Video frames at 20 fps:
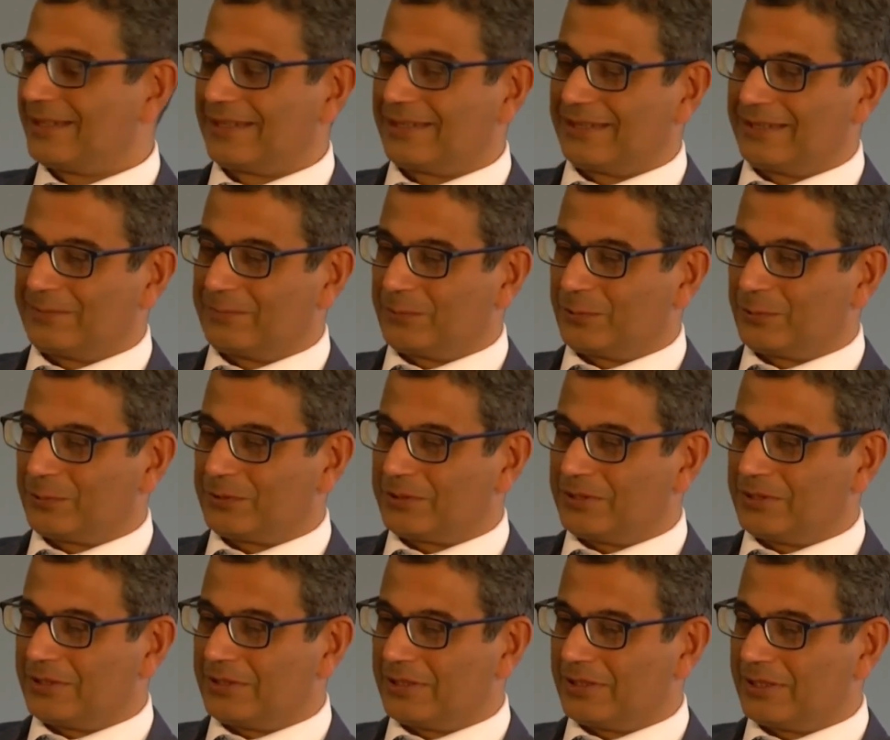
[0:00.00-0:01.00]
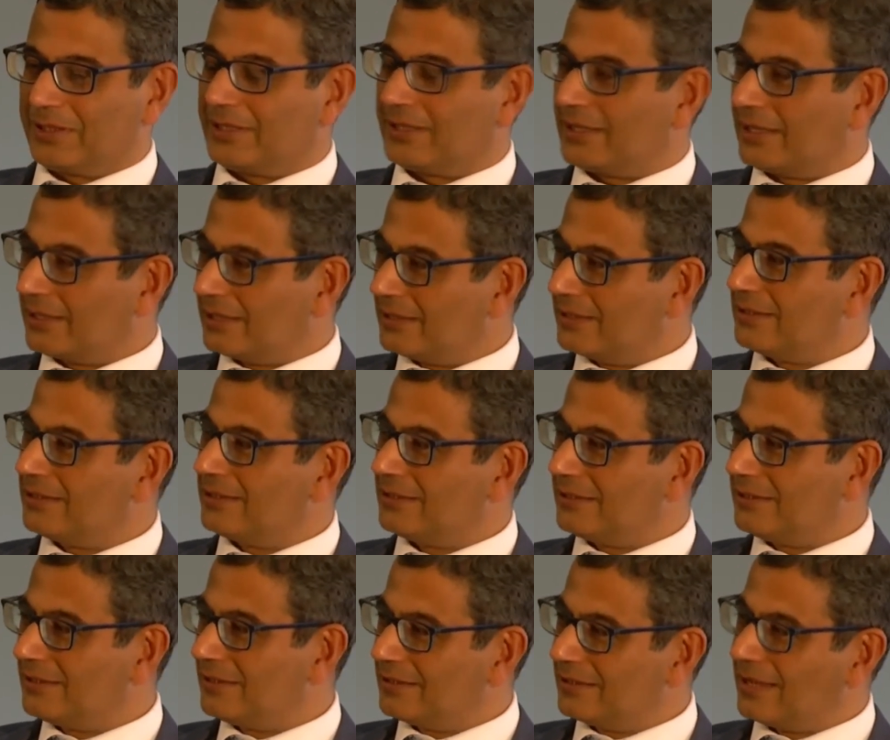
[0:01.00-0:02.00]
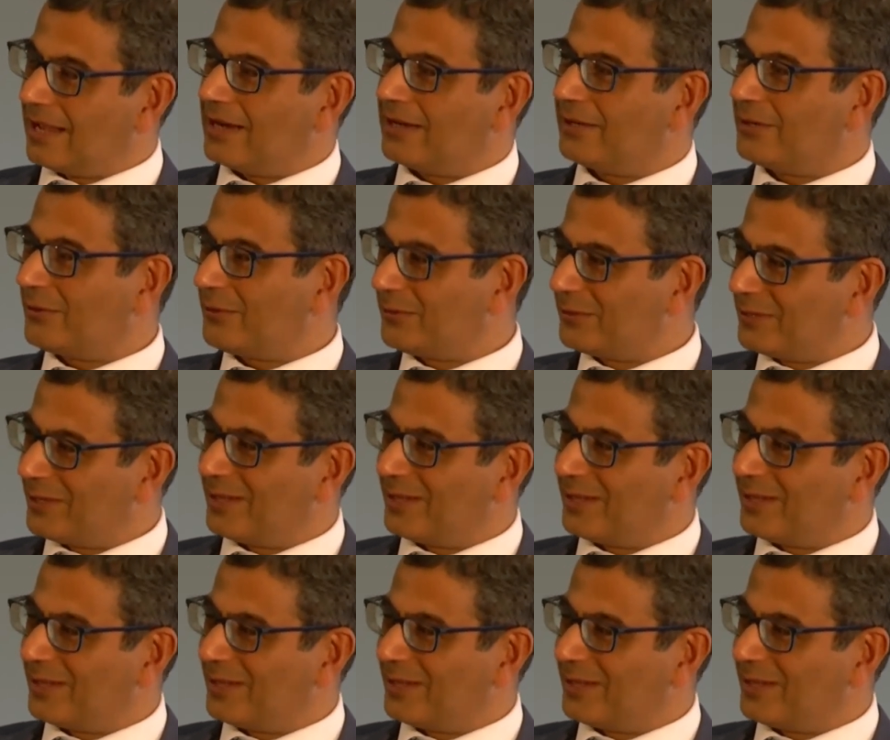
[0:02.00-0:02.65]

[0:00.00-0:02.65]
And post dinner, and I carried on.